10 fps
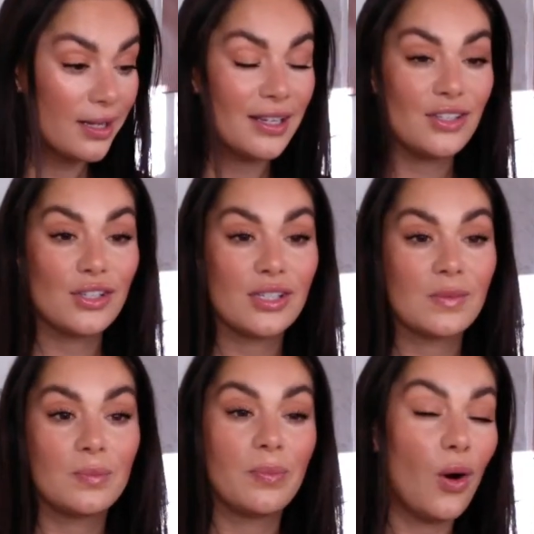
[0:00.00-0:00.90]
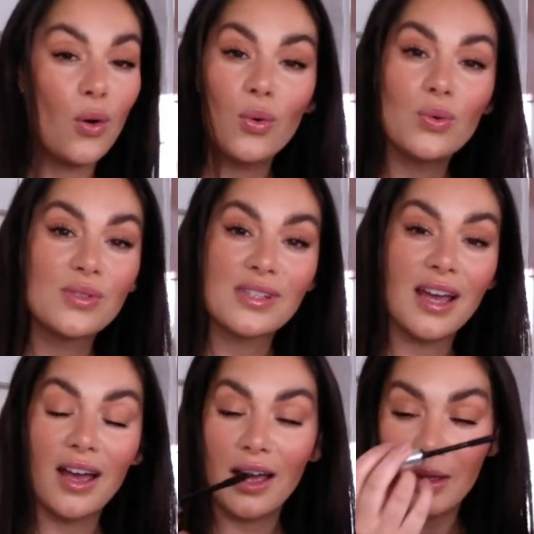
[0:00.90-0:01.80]
It just hauls
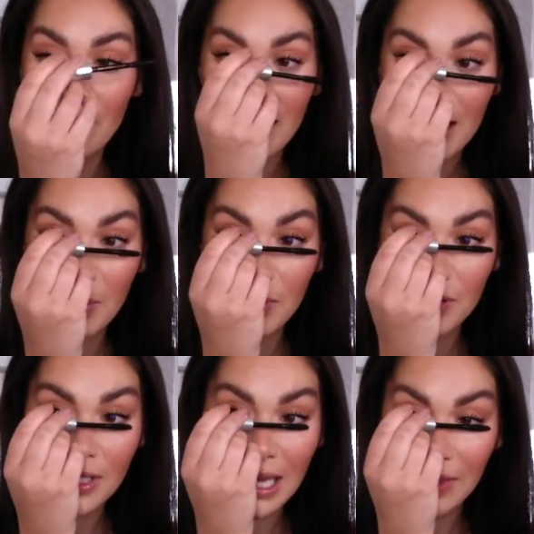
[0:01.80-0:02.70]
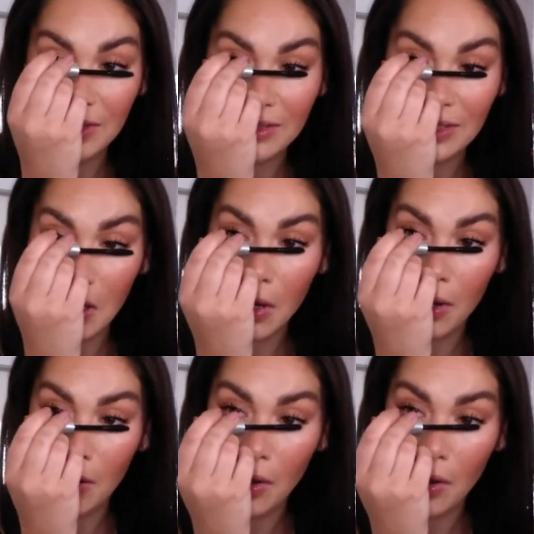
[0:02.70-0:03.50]
a makeup look together, doesn't it?